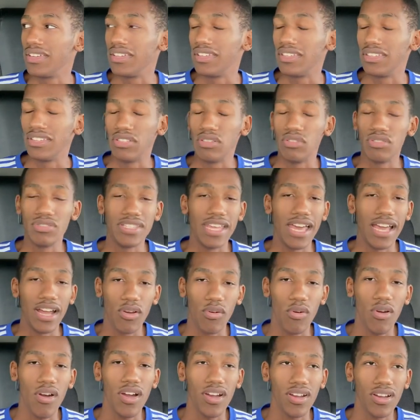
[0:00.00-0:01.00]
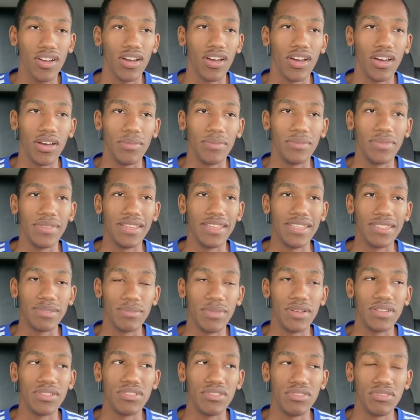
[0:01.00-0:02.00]
Use that Qualcomm as
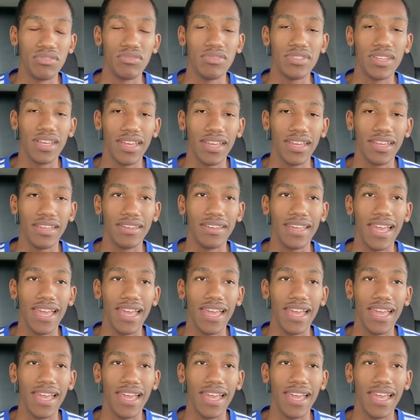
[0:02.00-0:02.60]
much as you can.